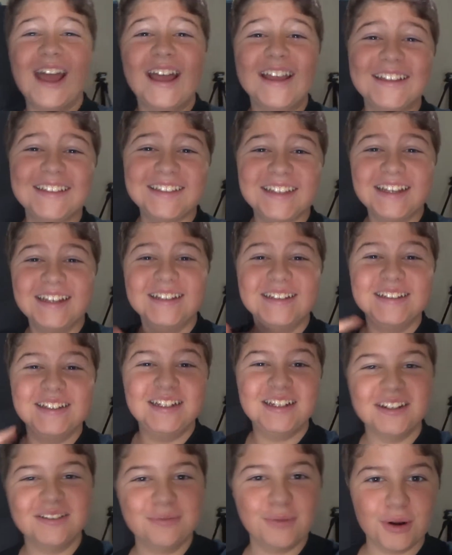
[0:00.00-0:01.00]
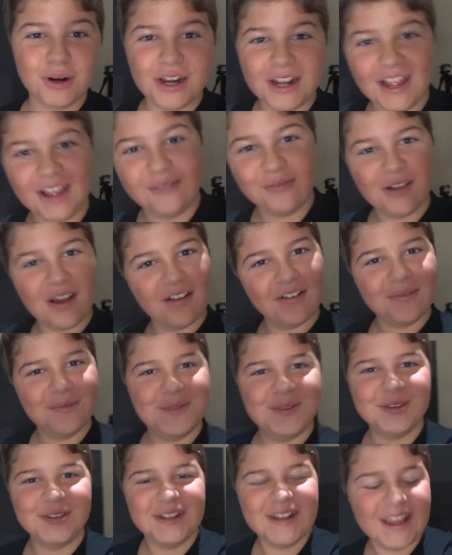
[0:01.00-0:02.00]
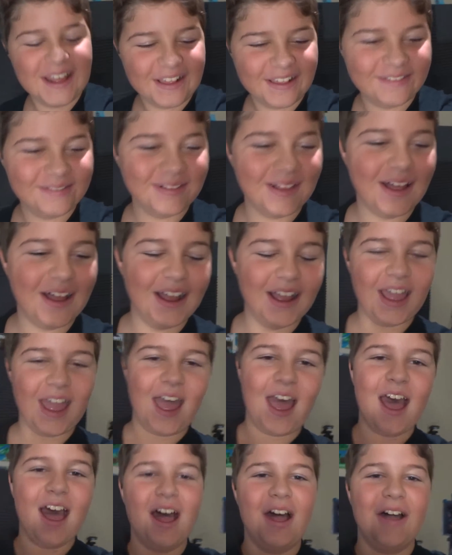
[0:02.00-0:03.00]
guys, good morning and welcome to today's vlog.